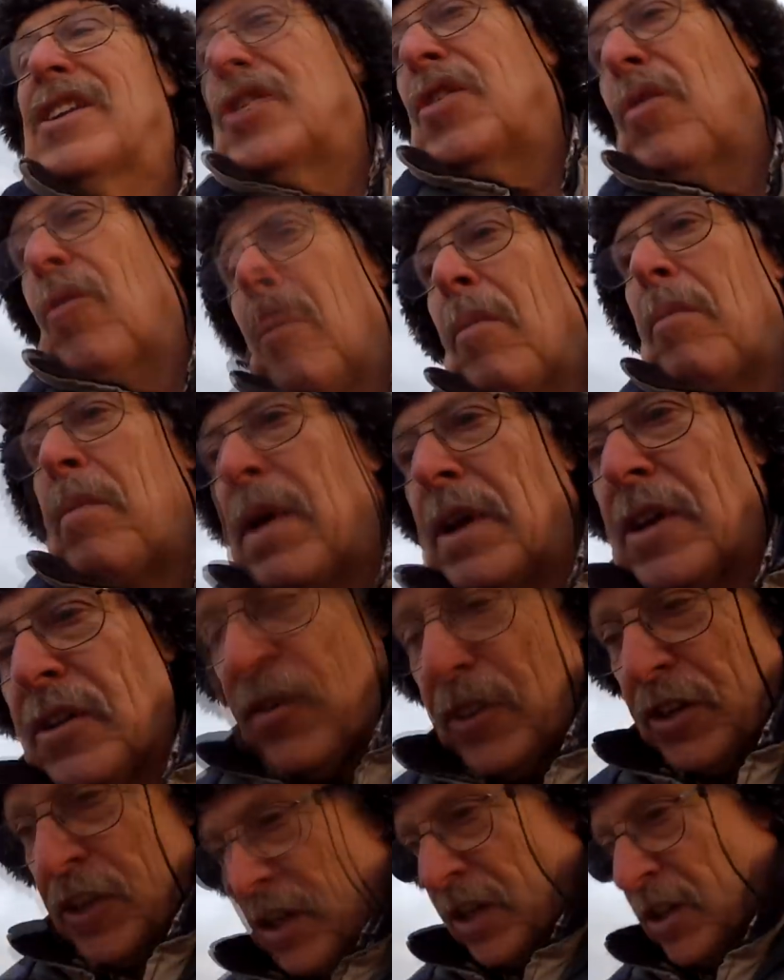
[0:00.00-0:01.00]
You know what beach
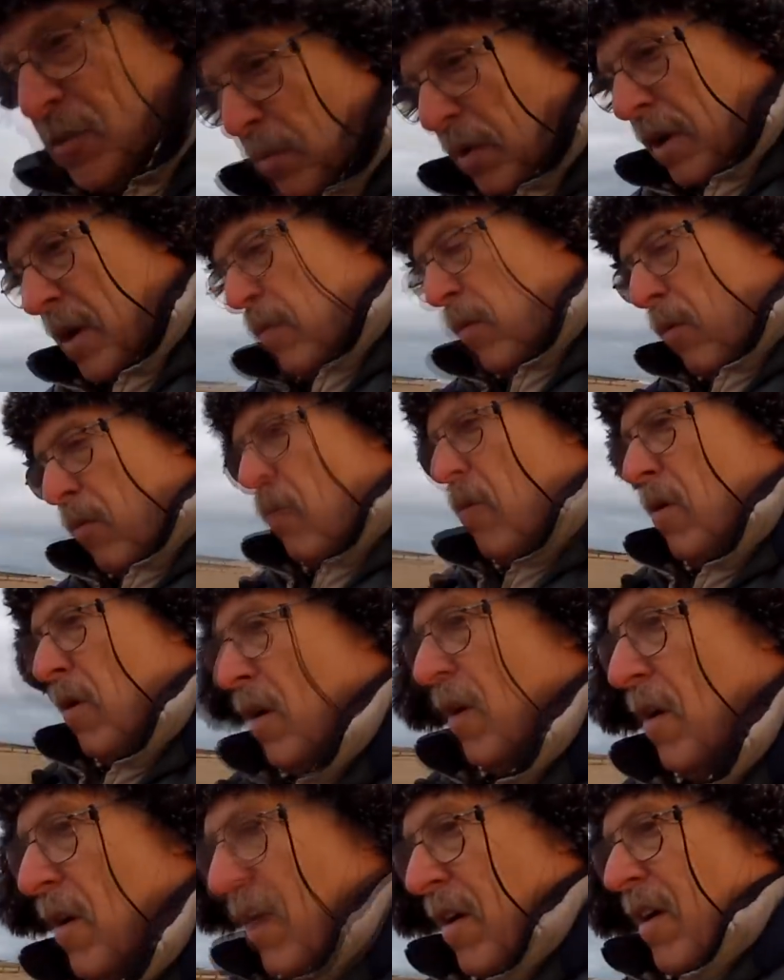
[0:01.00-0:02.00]
fishing is, people.
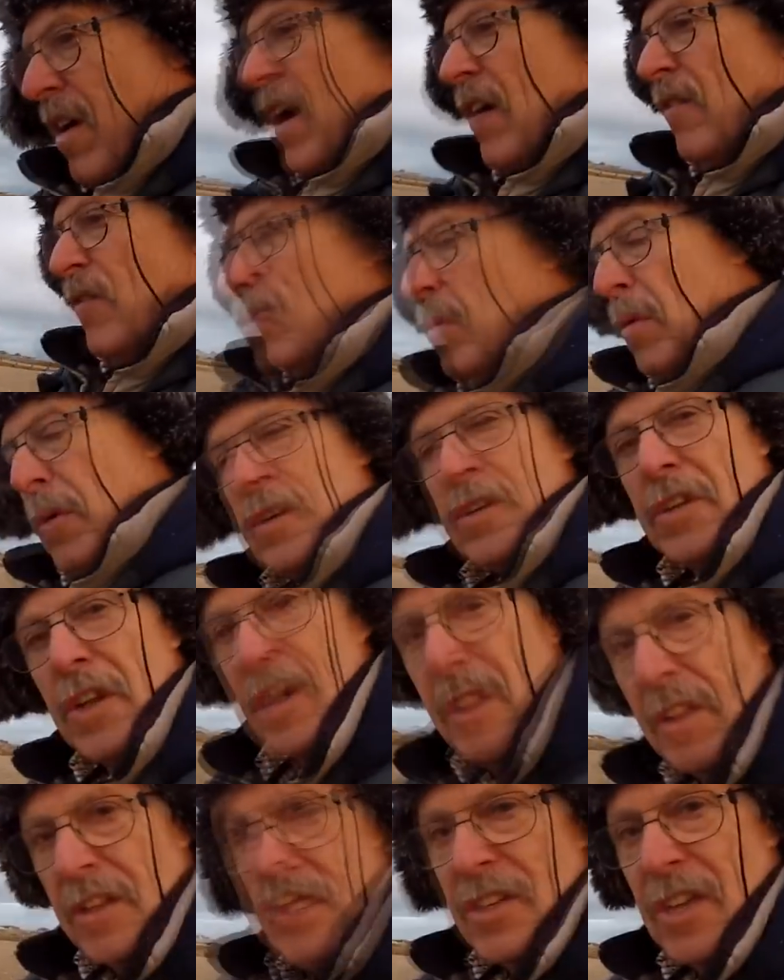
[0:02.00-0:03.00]
Everybody's in
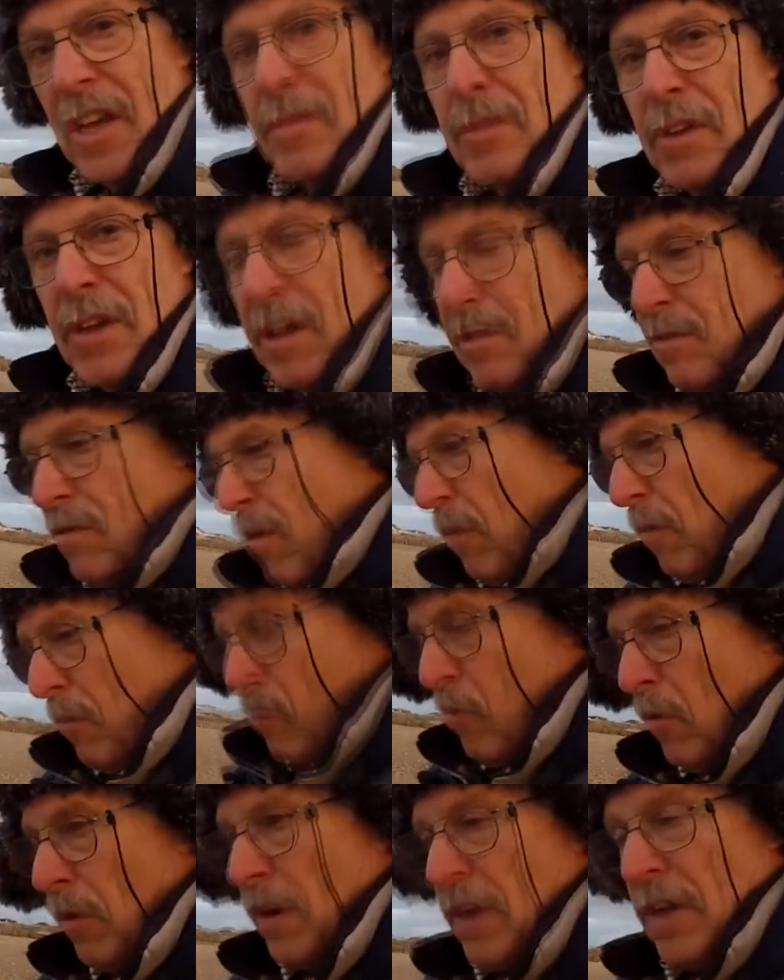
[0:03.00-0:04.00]
it the same together, and we're
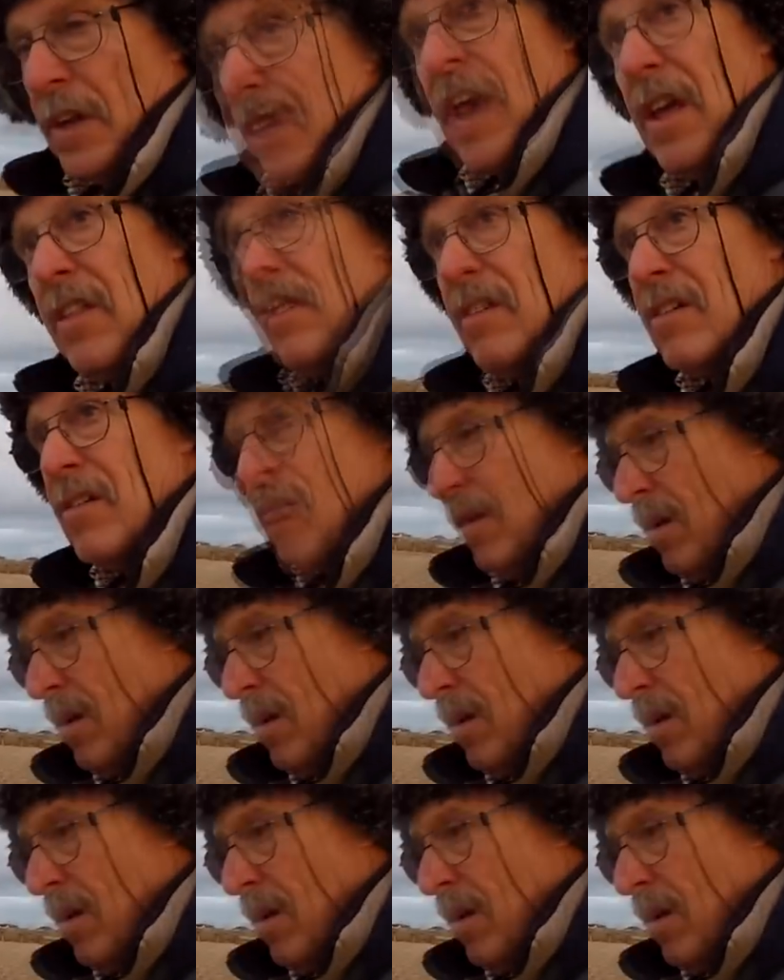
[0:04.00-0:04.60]
all in it together.